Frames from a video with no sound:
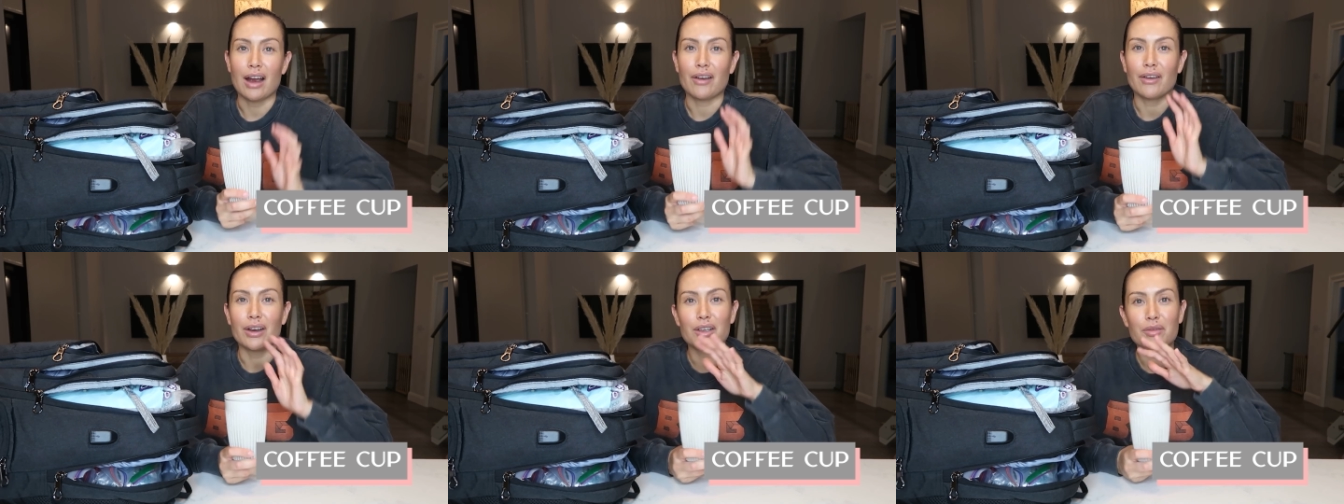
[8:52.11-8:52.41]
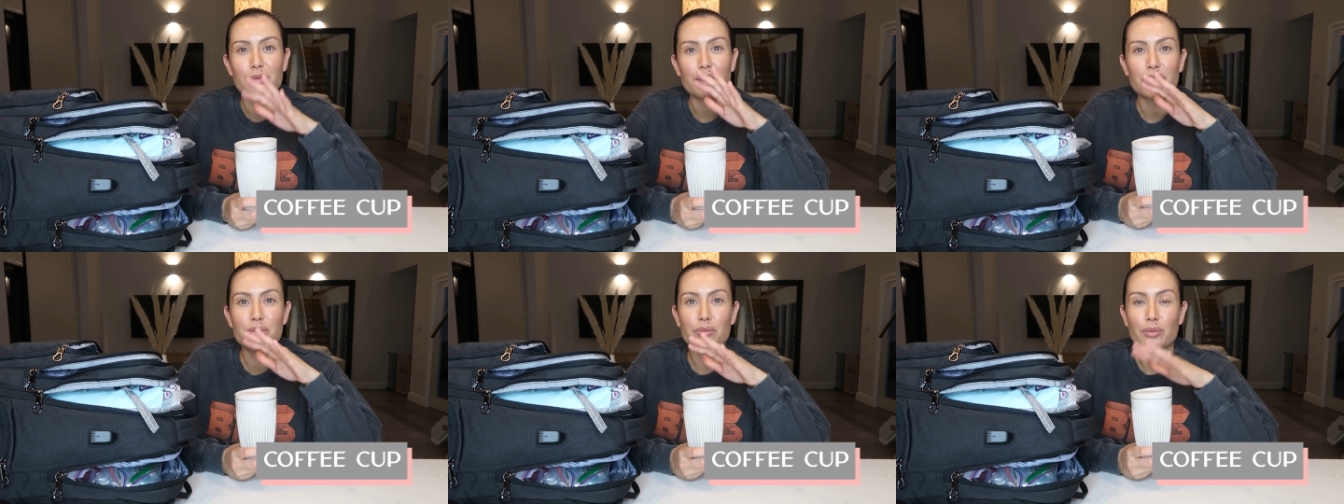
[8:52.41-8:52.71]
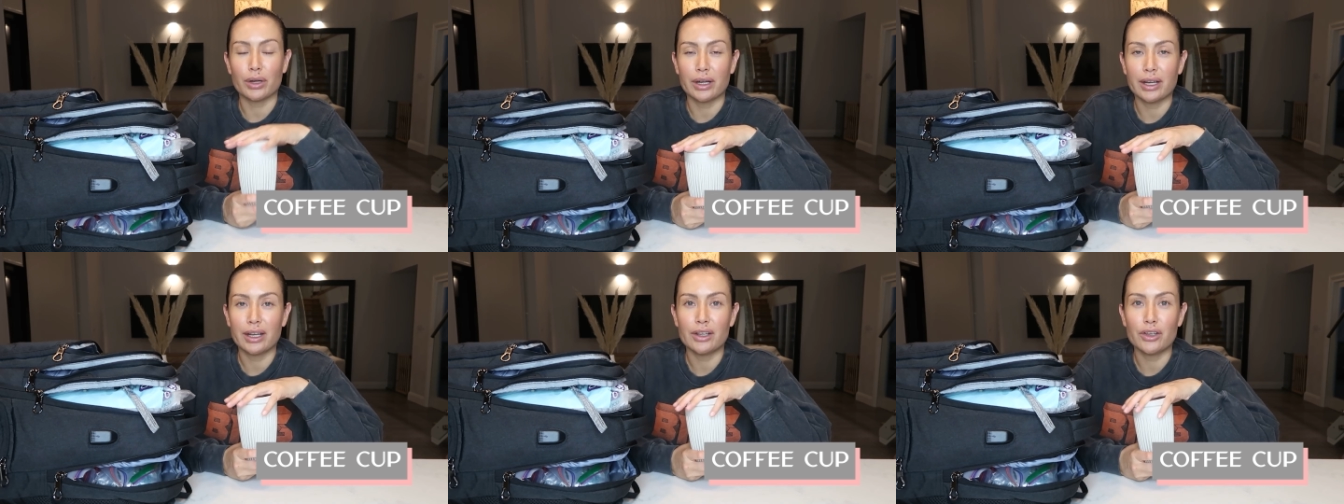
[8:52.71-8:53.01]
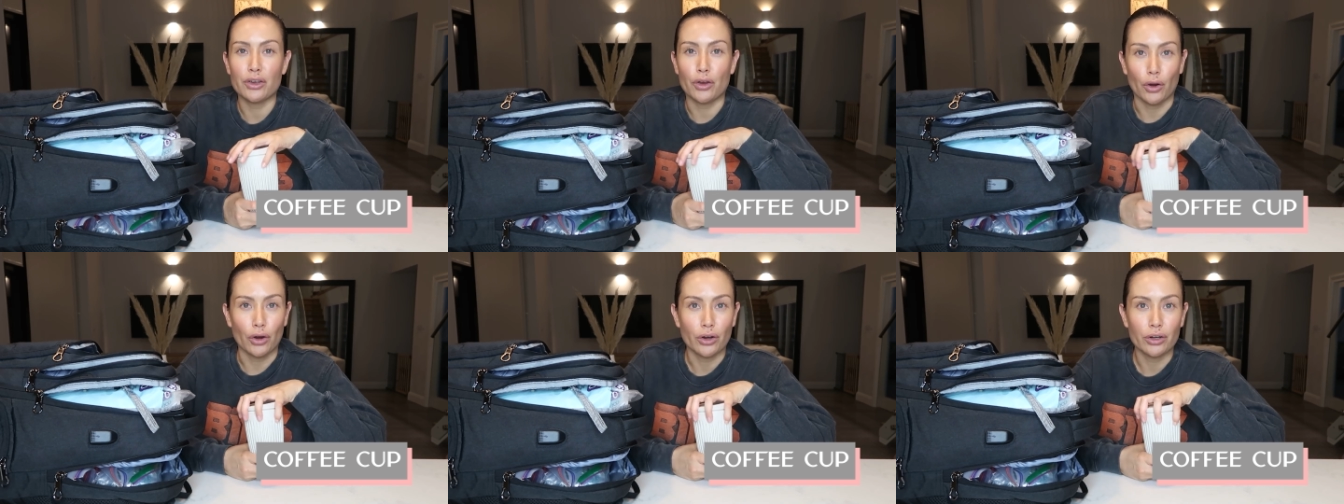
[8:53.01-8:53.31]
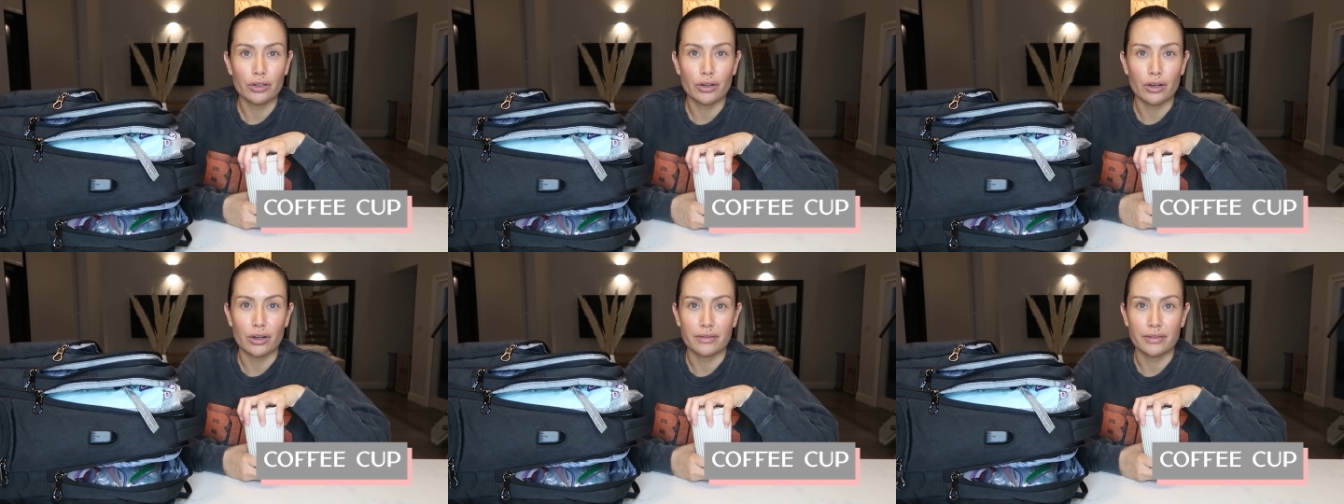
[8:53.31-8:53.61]
I recommend bringing your
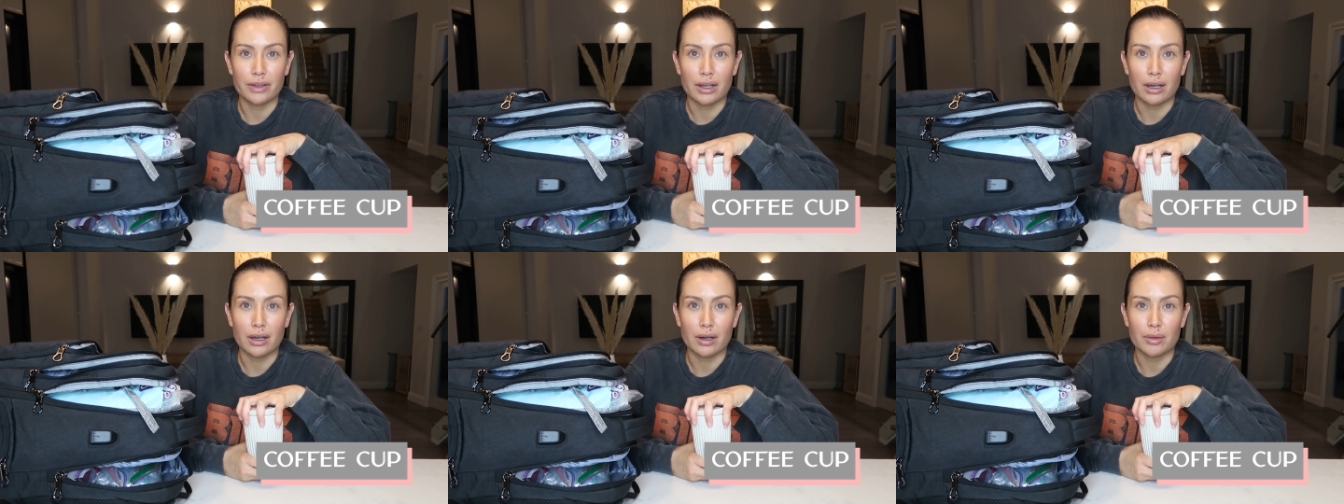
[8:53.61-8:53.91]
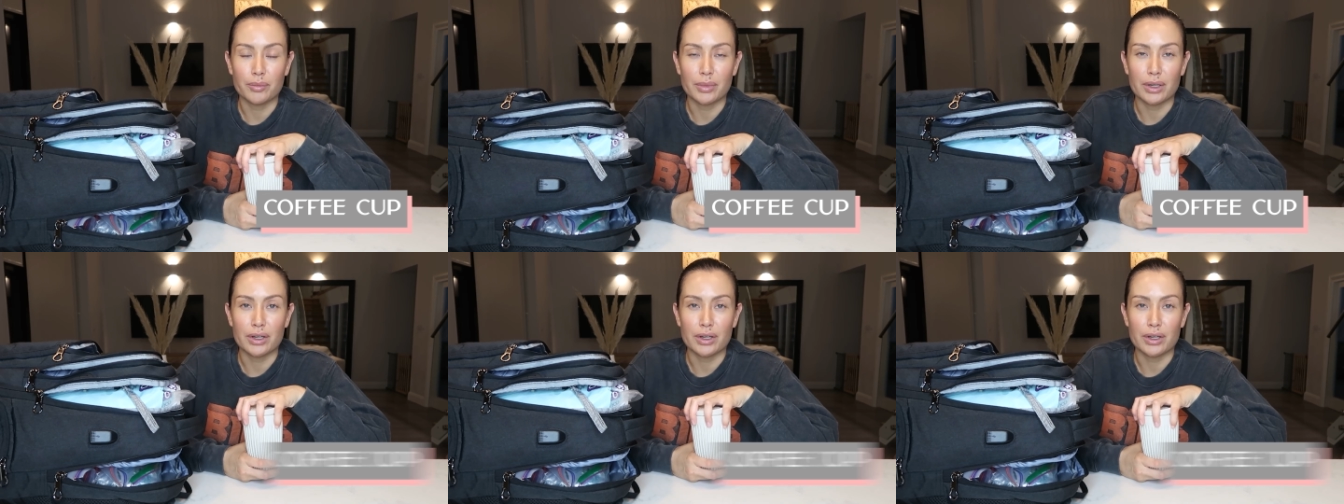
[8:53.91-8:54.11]
own coffee cup,